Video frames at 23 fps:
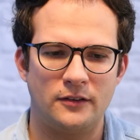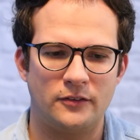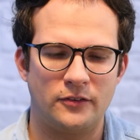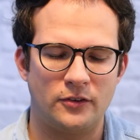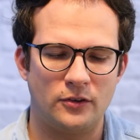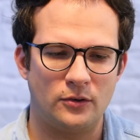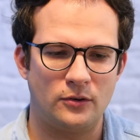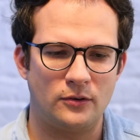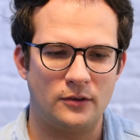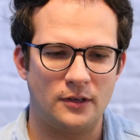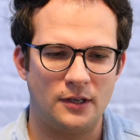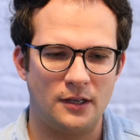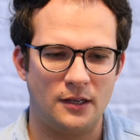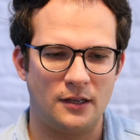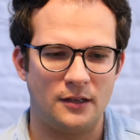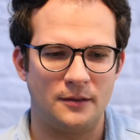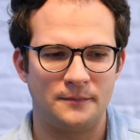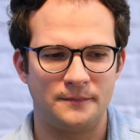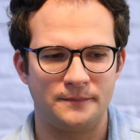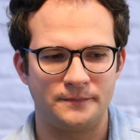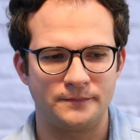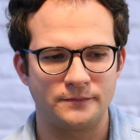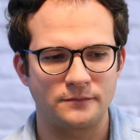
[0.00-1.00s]
so
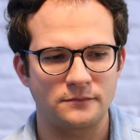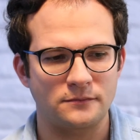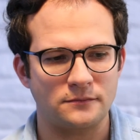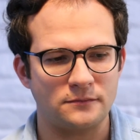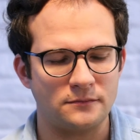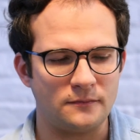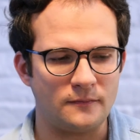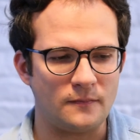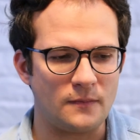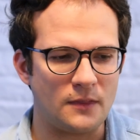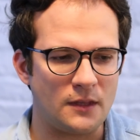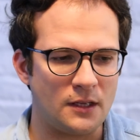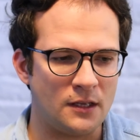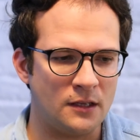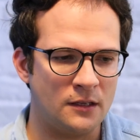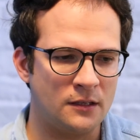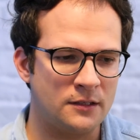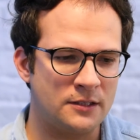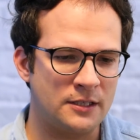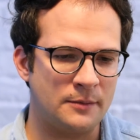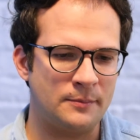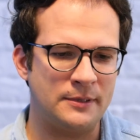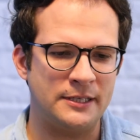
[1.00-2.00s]

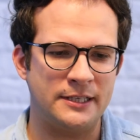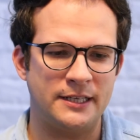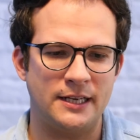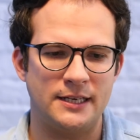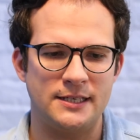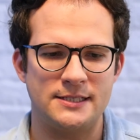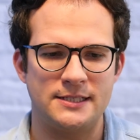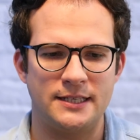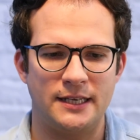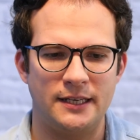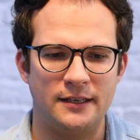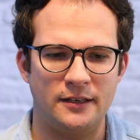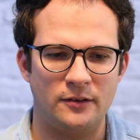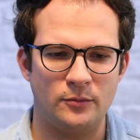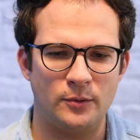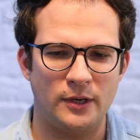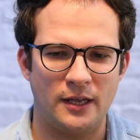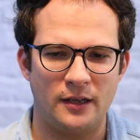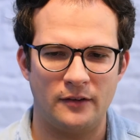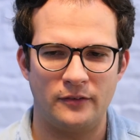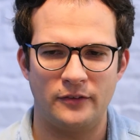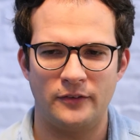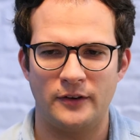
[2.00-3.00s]
duplicated data, we
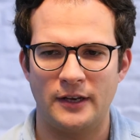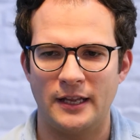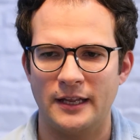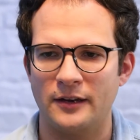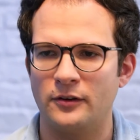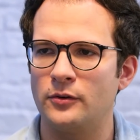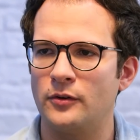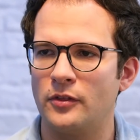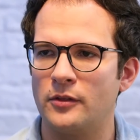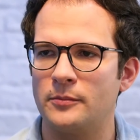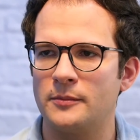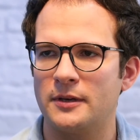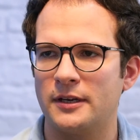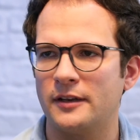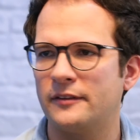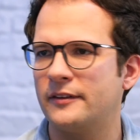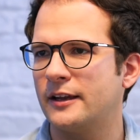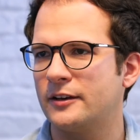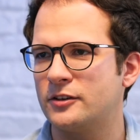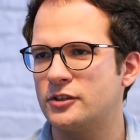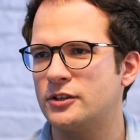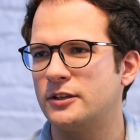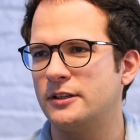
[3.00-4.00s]
have an algorithm that is
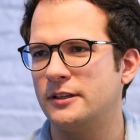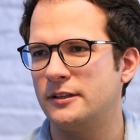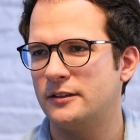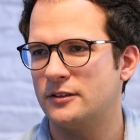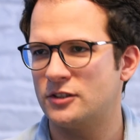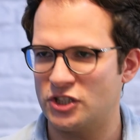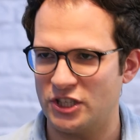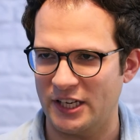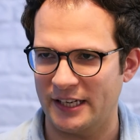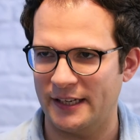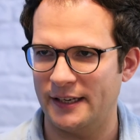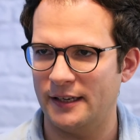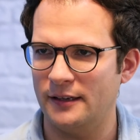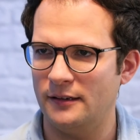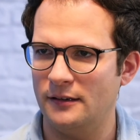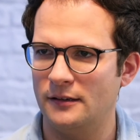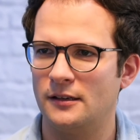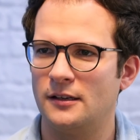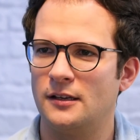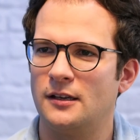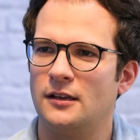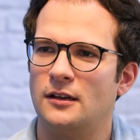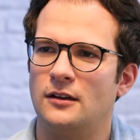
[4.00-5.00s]
actually
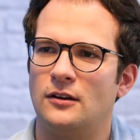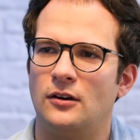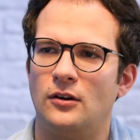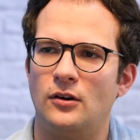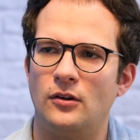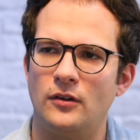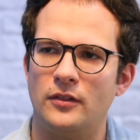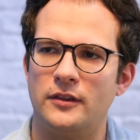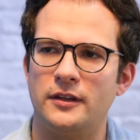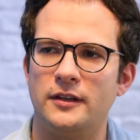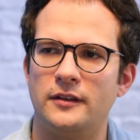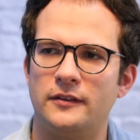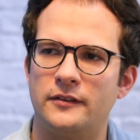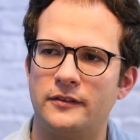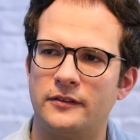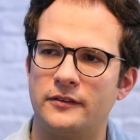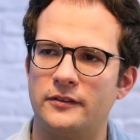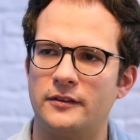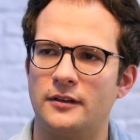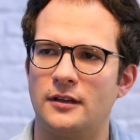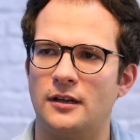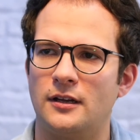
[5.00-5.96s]
checking all these,